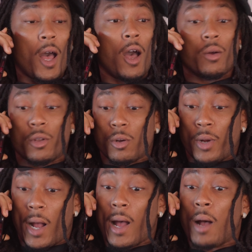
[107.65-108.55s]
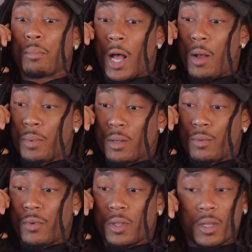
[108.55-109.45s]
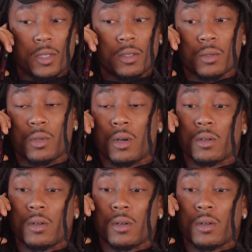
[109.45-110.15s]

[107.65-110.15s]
I don't know, bro. I, I'm I'm getting the feeling that she's still talking